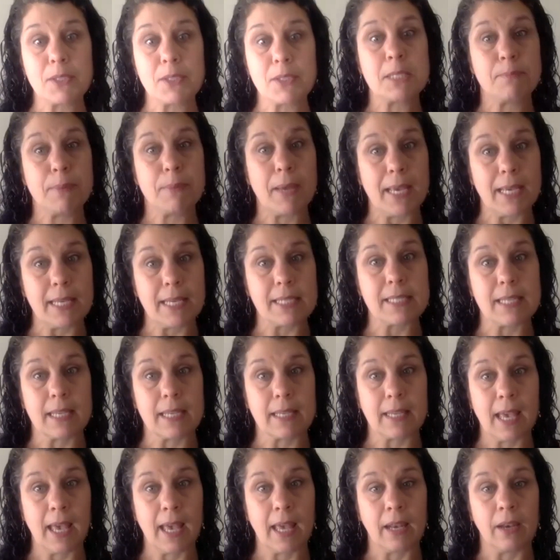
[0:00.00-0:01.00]
them and allow
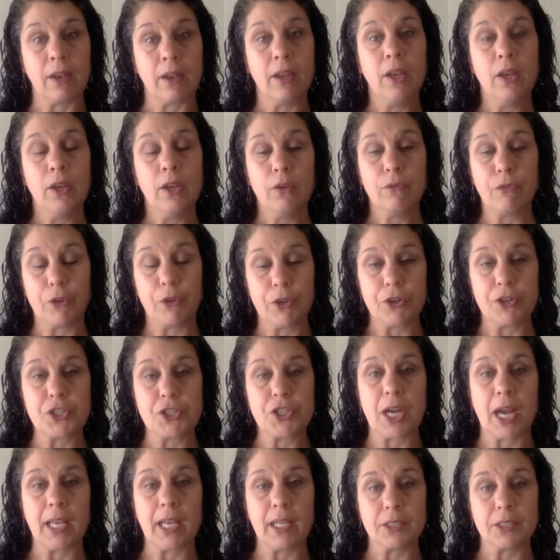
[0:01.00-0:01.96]
space again